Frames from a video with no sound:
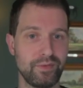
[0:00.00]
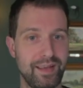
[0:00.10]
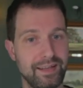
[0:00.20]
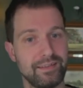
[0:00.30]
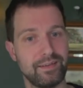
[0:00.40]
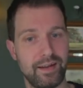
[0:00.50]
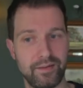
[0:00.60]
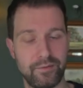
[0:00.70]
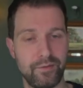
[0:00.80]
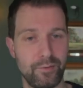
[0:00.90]
inside the
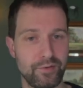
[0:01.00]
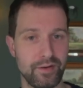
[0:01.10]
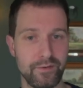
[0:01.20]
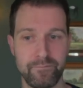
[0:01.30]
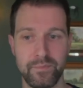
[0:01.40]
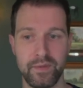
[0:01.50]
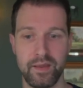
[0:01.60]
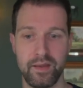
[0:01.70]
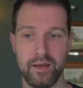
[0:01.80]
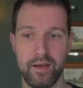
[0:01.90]
folder.
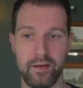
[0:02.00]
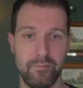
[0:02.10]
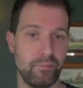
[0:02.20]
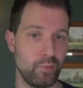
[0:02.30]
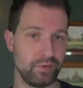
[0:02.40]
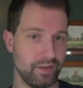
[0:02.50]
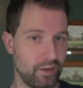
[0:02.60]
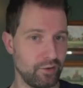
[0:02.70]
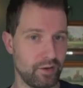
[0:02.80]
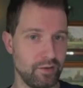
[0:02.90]
But we'll take a
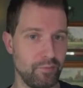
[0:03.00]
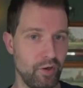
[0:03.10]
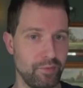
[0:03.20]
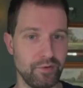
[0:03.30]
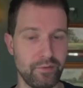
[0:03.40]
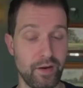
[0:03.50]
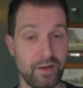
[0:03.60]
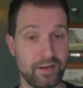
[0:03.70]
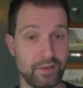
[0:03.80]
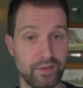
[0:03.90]
look in a moment of how you can
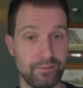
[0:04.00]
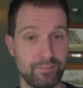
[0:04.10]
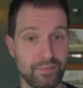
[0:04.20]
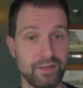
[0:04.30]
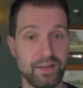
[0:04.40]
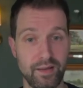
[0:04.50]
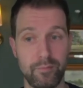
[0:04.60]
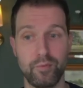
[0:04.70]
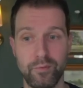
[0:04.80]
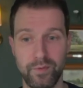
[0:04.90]
actually set that up
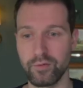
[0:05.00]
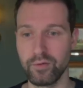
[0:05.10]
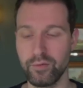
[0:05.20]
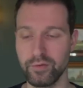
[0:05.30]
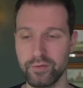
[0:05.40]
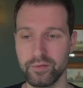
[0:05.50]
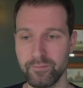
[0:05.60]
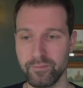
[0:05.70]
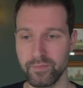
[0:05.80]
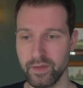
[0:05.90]
within Claude
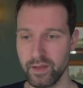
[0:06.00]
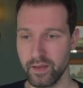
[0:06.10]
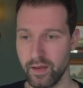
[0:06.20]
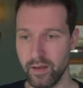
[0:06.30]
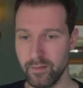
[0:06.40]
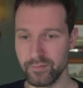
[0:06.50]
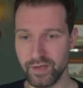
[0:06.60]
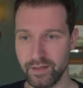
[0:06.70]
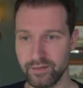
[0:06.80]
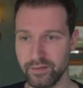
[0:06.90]

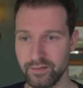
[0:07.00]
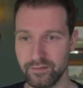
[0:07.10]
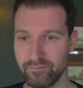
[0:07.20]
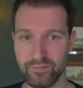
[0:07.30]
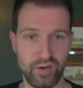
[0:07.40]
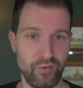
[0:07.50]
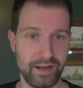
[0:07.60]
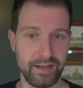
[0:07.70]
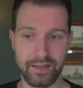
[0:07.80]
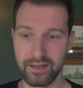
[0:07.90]
JSON
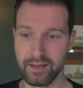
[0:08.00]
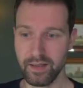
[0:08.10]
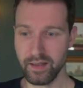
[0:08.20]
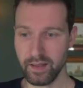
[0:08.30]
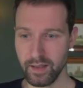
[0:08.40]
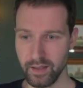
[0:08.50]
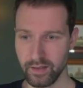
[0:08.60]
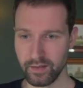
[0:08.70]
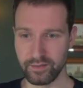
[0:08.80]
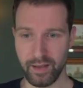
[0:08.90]
directly.
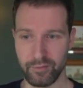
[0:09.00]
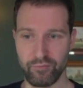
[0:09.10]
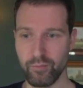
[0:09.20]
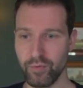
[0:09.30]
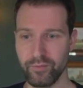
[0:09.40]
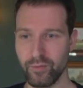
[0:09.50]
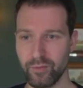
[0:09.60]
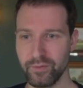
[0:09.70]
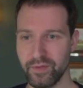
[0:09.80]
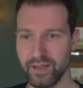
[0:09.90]
So that would remove all
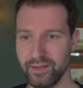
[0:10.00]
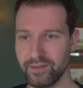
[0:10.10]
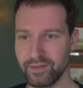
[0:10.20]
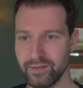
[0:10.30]
of these